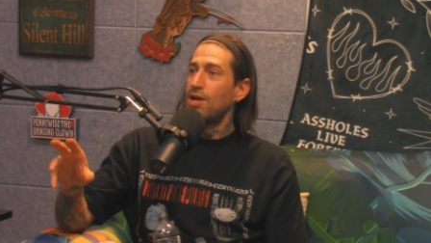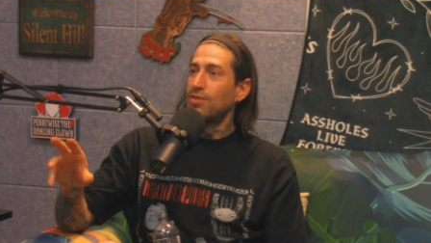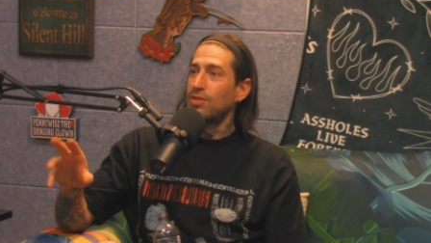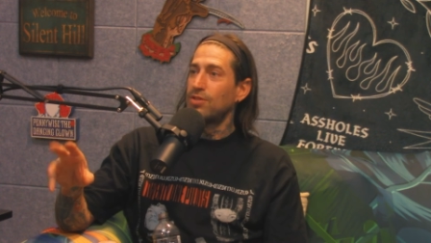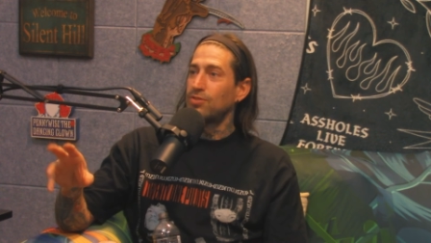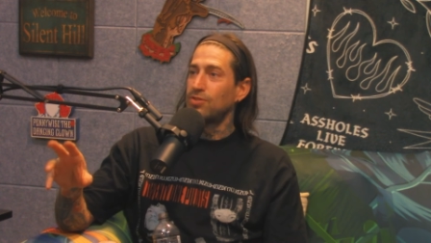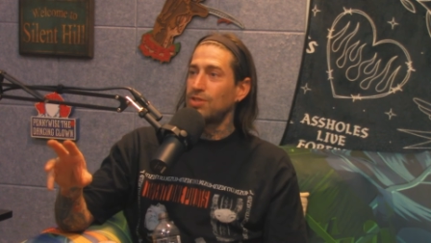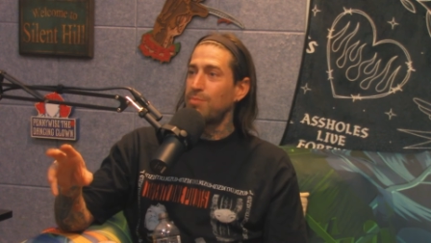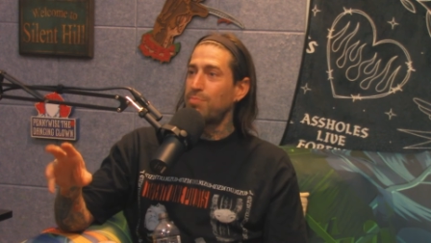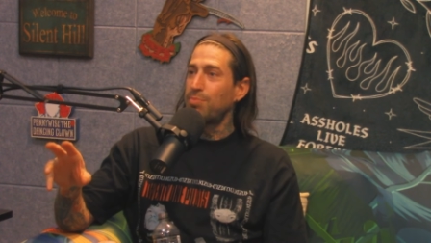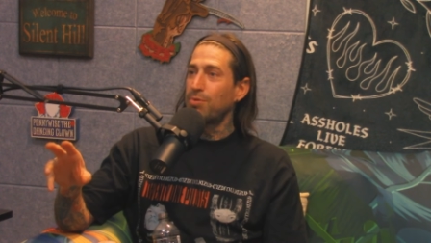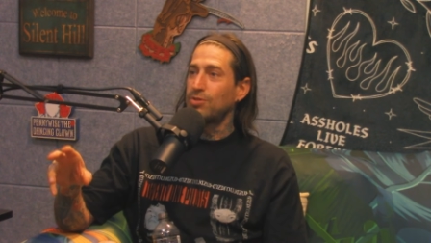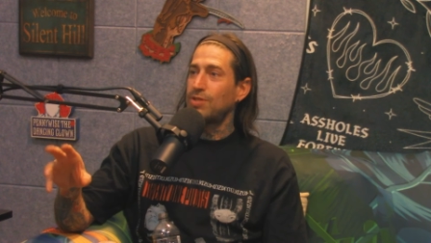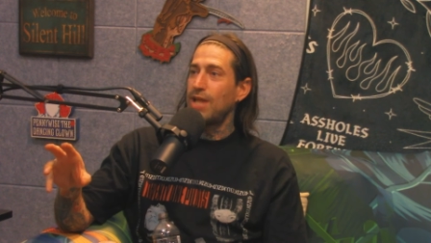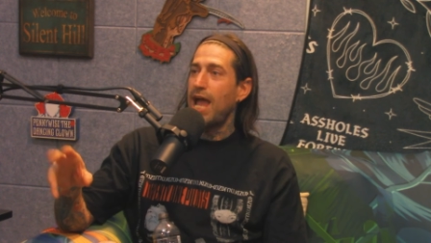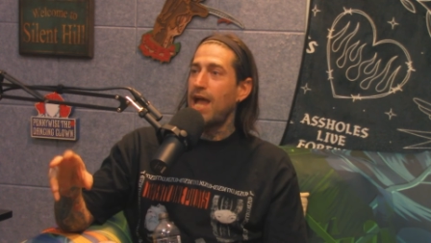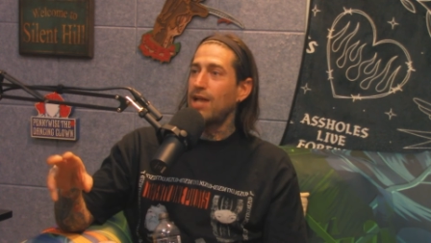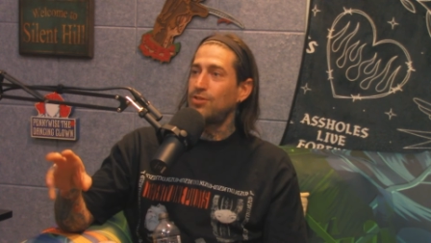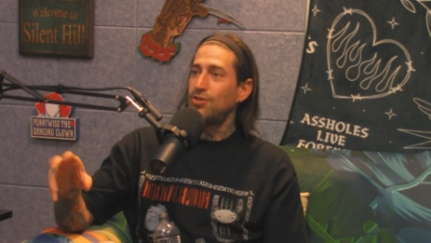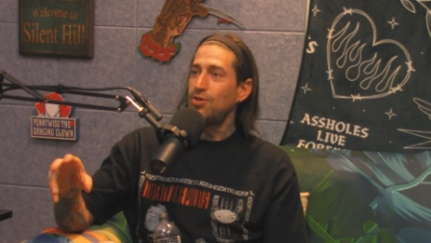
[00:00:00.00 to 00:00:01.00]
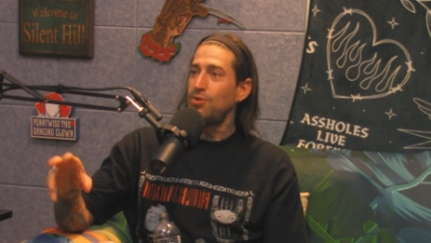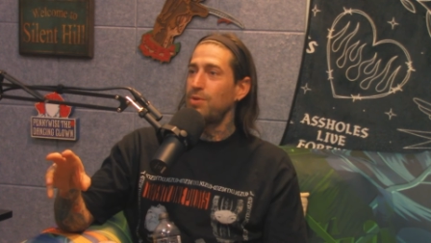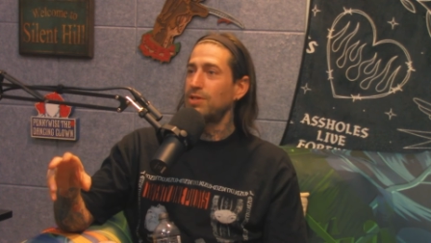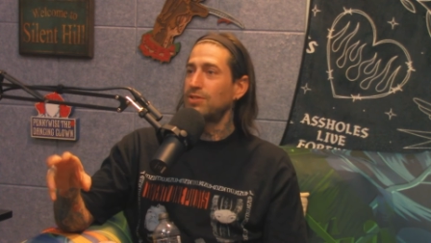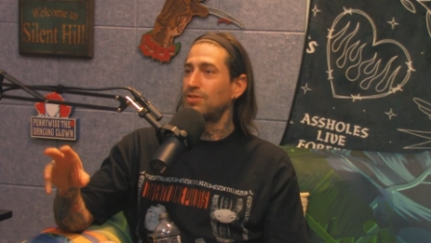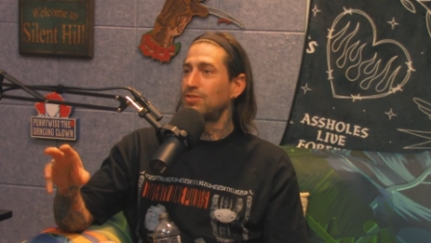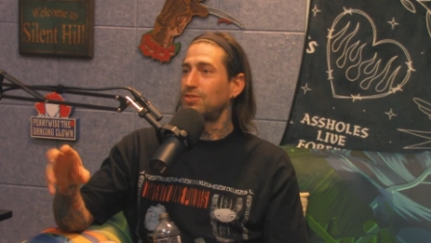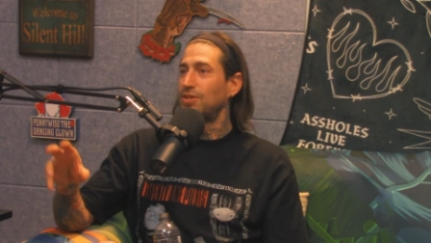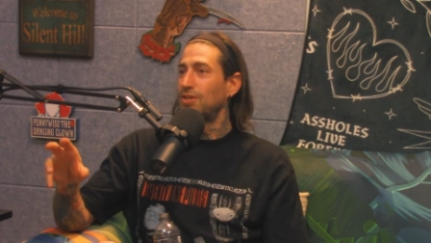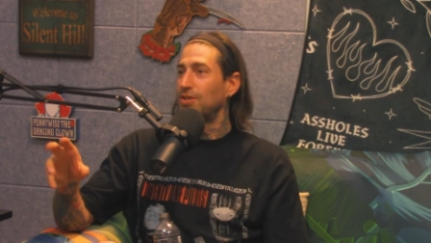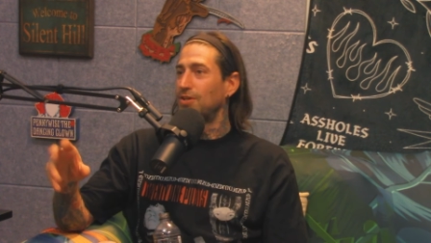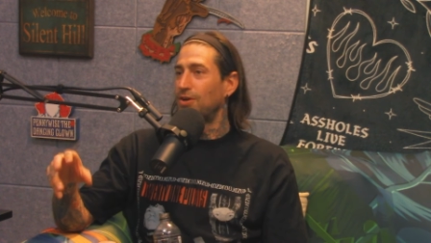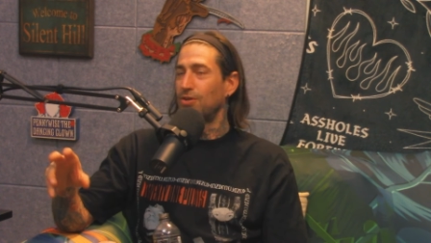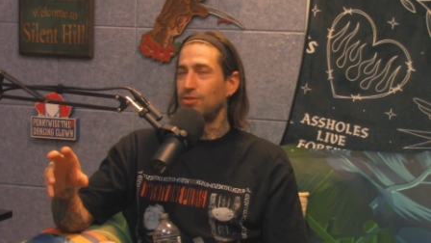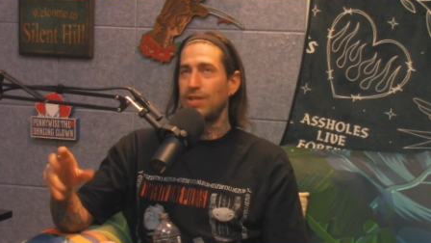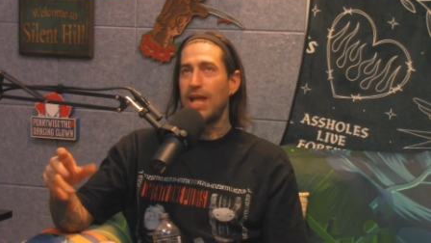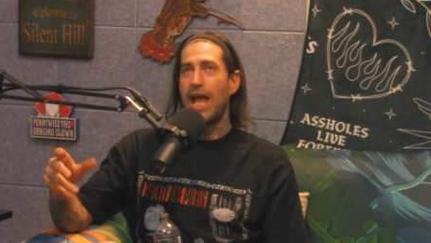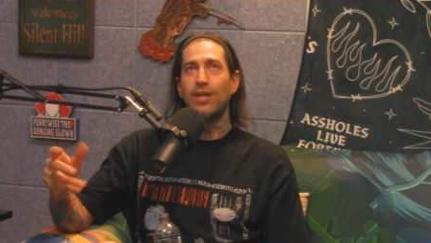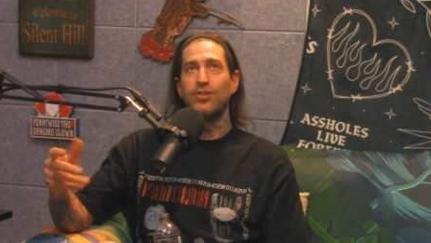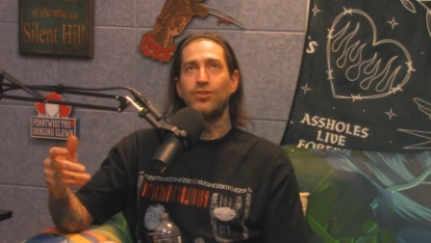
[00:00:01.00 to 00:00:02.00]
the sleeper tattooist or
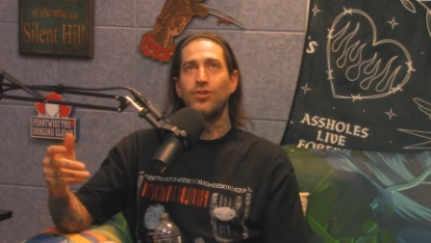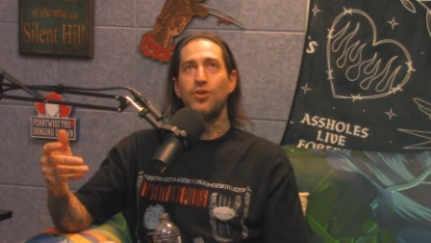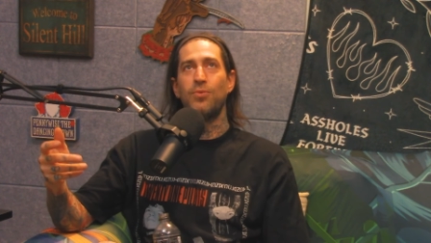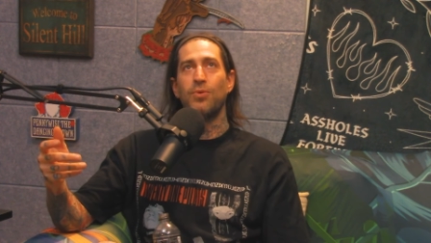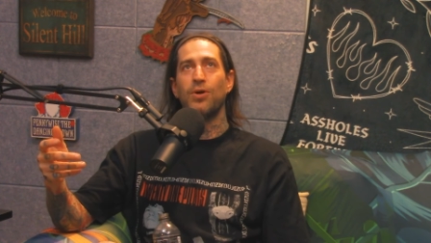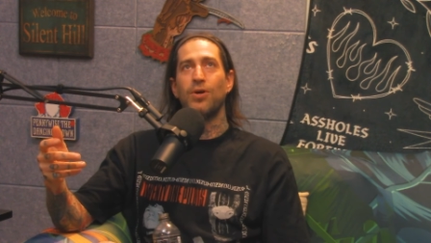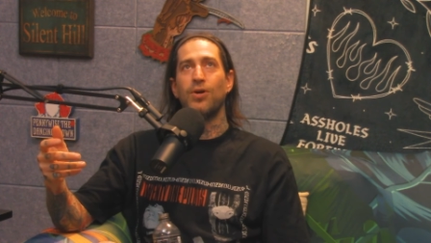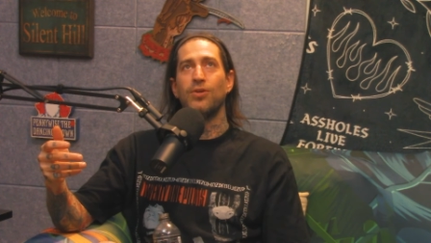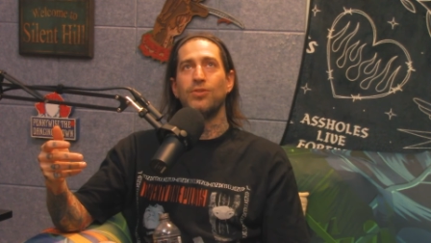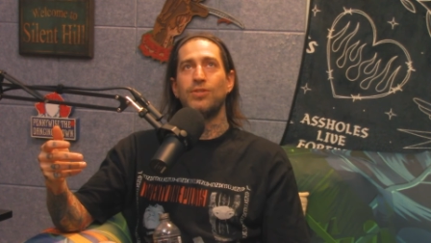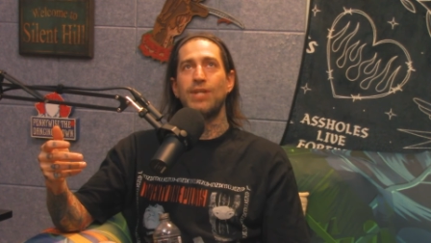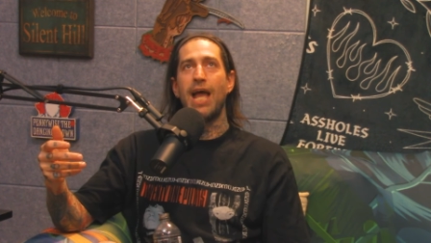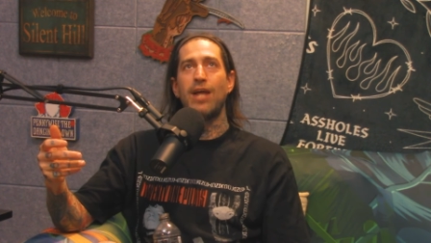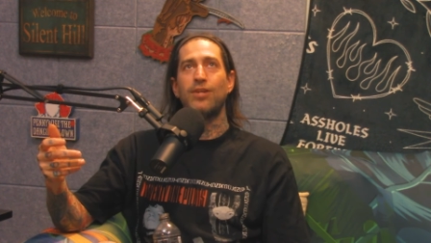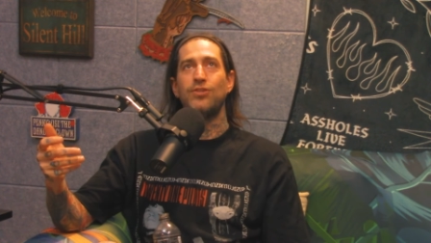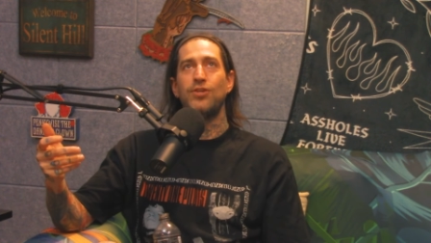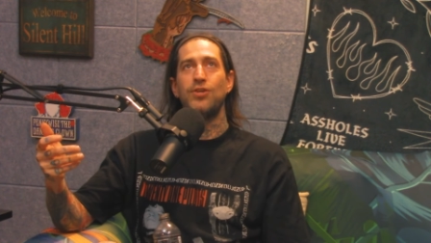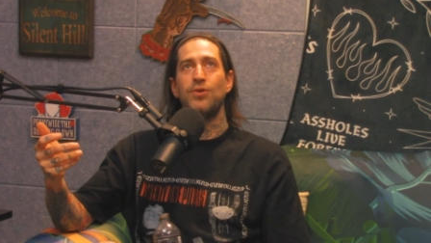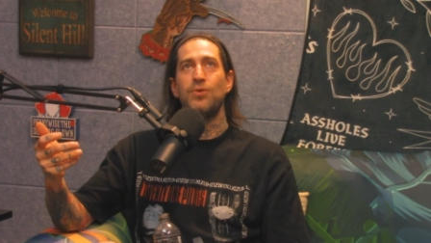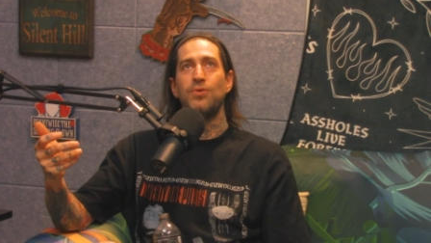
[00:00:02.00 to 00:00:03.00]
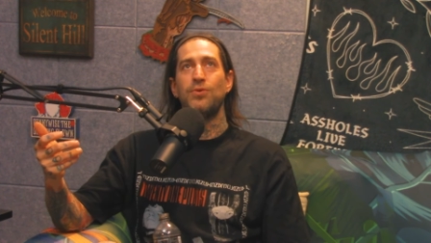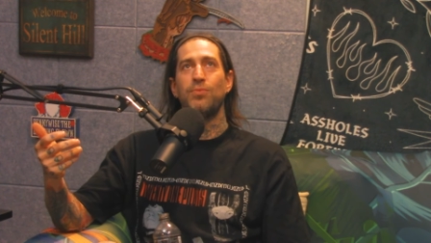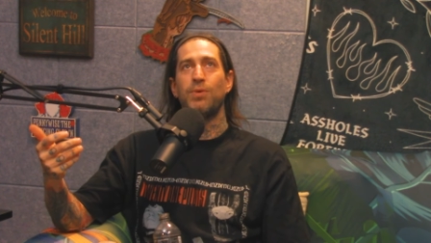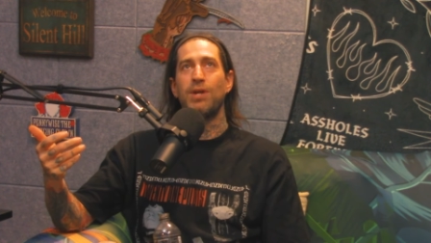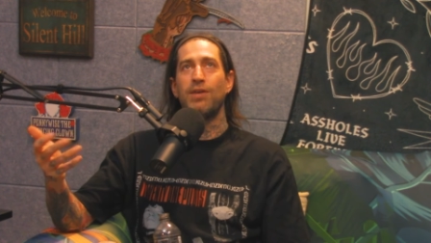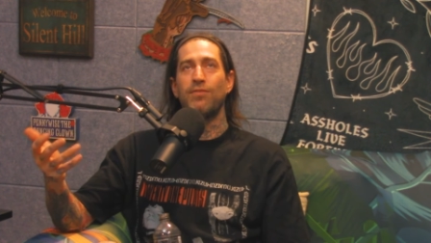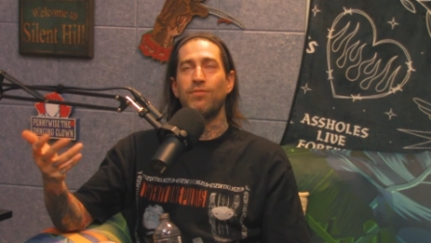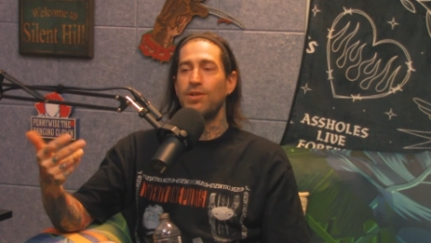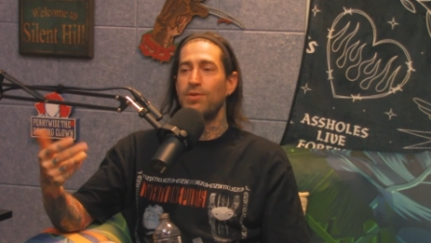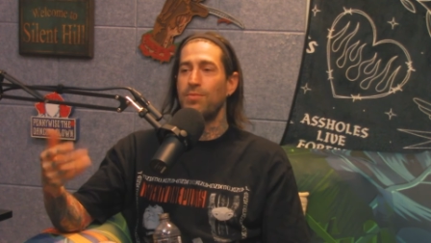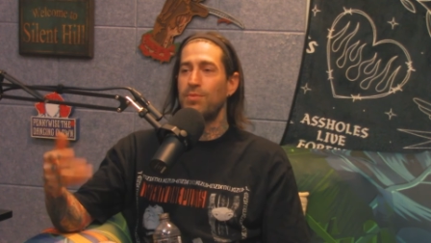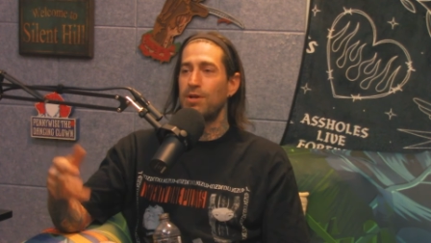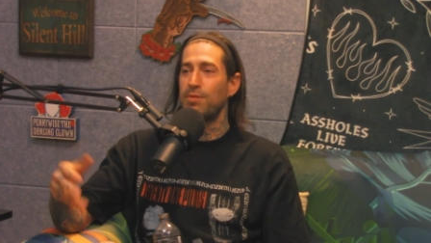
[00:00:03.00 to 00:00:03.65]
tattooer or tattooed, whatever you